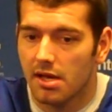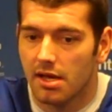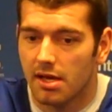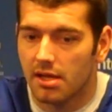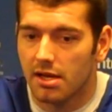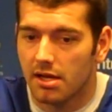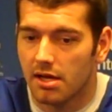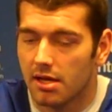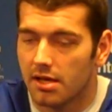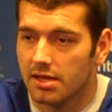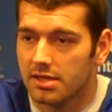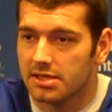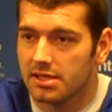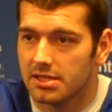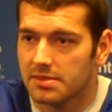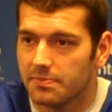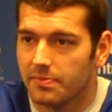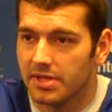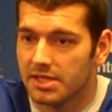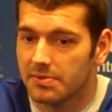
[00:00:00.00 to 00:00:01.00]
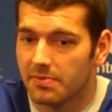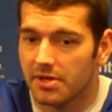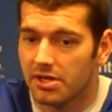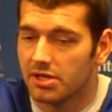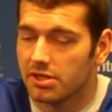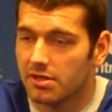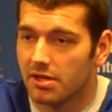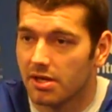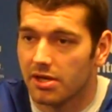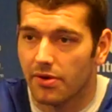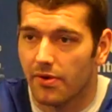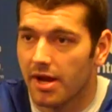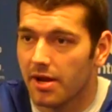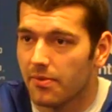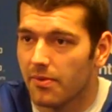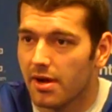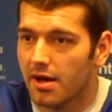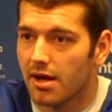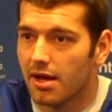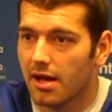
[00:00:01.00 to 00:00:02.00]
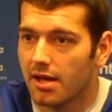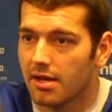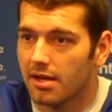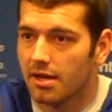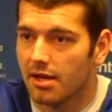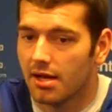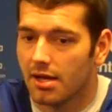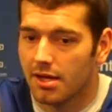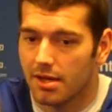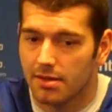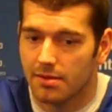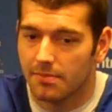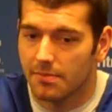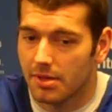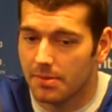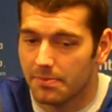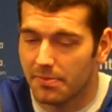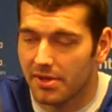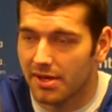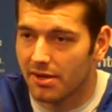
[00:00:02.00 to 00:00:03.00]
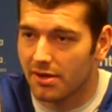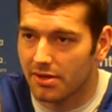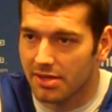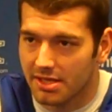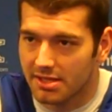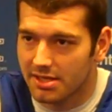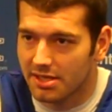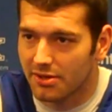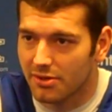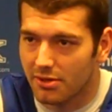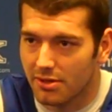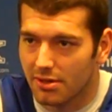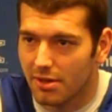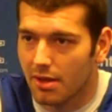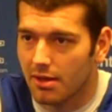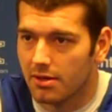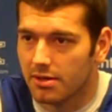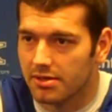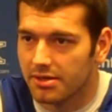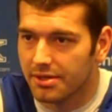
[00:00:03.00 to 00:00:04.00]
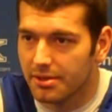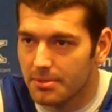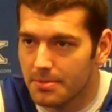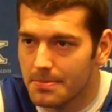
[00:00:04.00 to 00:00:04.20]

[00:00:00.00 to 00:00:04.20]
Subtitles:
And it's been a great ride, and I'm planning on continuing a little longer.